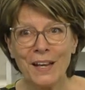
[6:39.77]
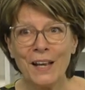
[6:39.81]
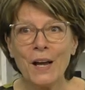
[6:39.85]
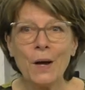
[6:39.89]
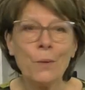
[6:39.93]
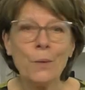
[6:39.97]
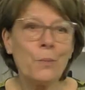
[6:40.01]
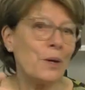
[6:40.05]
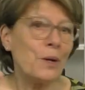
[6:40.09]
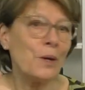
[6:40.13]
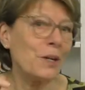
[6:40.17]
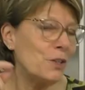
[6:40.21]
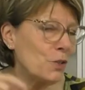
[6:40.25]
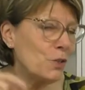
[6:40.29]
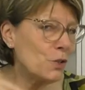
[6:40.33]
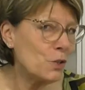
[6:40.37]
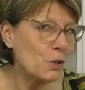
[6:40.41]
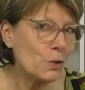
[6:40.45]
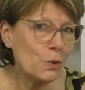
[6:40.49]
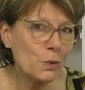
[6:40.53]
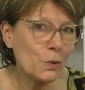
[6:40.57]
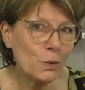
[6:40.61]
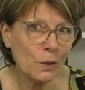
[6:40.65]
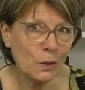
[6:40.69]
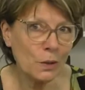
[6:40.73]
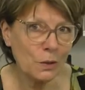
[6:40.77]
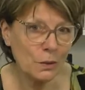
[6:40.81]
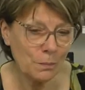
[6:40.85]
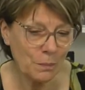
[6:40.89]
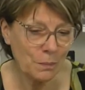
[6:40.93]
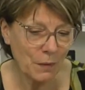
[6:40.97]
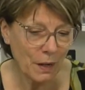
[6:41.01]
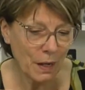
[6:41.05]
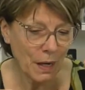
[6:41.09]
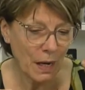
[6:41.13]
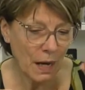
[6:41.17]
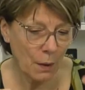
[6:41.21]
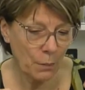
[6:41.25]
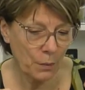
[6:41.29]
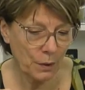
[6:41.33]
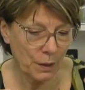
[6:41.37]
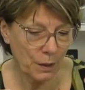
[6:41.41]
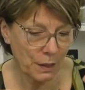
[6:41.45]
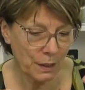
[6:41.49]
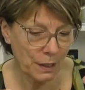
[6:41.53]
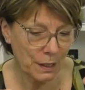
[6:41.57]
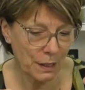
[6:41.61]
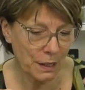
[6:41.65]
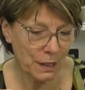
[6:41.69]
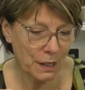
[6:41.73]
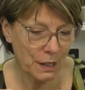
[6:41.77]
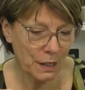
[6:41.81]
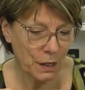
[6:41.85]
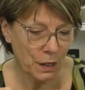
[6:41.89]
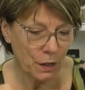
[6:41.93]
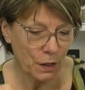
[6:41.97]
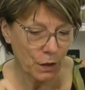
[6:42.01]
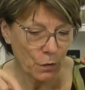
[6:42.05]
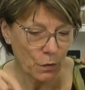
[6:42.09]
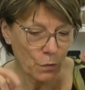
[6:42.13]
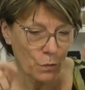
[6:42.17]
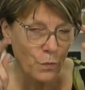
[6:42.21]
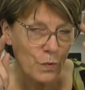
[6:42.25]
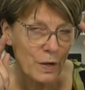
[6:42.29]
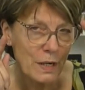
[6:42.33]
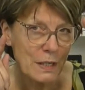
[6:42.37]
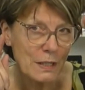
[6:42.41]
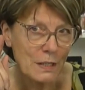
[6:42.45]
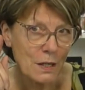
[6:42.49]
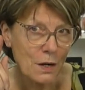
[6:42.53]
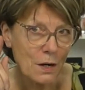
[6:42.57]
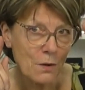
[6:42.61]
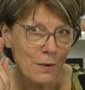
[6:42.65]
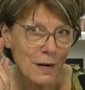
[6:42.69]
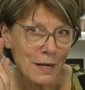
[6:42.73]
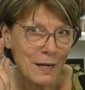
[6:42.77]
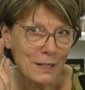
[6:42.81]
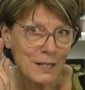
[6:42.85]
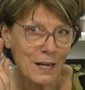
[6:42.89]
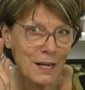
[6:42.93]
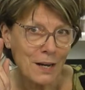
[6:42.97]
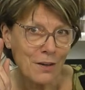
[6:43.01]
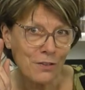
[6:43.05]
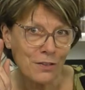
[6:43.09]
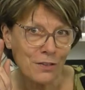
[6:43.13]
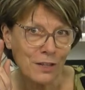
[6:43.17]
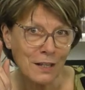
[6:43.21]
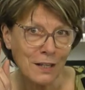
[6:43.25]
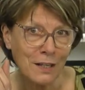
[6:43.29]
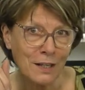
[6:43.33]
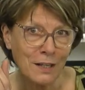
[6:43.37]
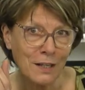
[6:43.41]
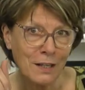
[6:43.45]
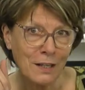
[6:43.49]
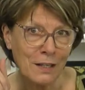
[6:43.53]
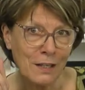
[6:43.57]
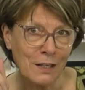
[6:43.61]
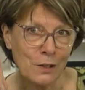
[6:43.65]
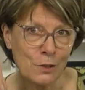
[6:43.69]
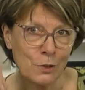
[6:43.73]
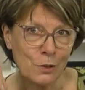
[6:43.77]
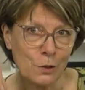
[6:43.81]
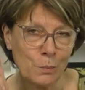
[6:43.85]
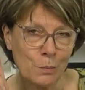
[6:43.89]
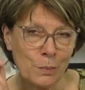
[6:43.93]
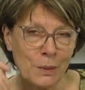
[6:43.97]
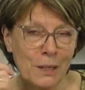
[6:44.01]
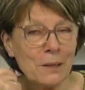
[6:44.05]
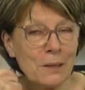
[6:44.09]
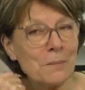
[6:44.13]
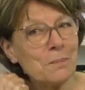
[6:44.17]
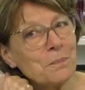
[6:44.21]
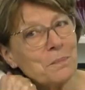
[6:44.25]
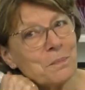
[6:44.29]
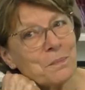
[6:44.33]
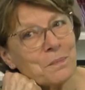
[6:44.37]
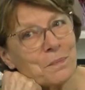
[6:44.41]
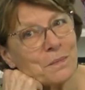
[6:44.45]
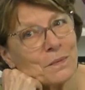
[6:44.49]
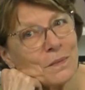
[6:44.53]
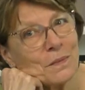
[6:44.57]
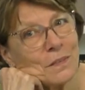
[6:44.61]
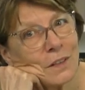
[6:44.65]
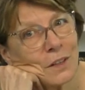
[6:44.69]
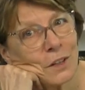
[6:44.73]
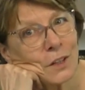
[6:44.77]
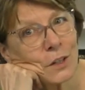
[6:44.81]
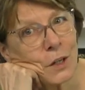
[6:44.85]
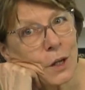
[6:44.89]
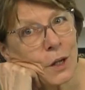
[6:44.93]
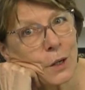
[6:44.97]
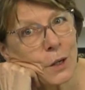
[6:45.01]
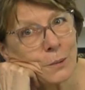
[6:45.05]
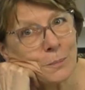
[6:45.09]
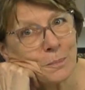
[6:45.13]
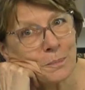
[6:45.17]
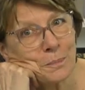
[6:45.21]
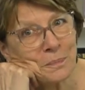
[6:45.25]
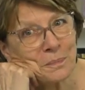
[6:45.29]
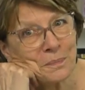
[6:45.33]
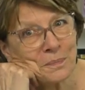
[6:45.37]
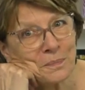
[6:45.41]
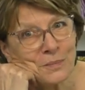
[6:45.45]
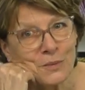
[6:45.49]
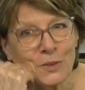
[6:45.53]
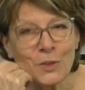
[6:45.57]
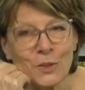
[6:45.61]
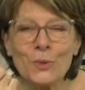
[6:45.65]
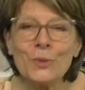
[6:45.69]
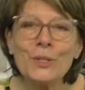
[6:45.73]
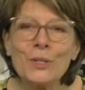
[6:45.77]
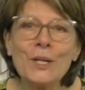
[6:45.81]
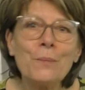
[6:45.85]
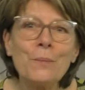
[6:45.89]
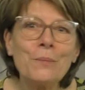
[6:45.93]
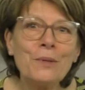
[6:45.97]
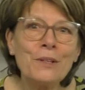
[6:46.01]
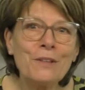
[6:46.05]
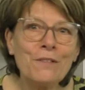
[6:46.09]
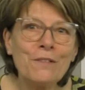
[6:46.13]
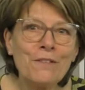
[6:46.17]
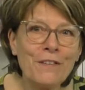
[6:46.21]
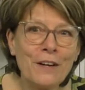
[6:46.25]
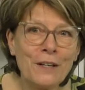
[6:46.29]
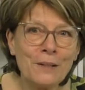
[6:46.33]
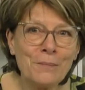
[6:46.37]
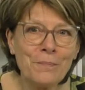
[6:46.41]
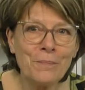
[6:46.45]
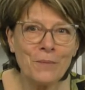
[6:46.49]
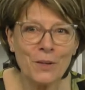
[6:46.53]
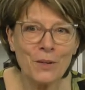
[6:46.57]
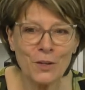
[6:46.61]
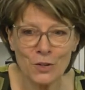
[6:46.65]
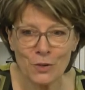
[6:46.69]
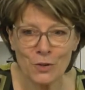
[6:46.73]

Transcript: And we're going to doodle and we're going to redirect our thinking a little bit, you know, do something fun.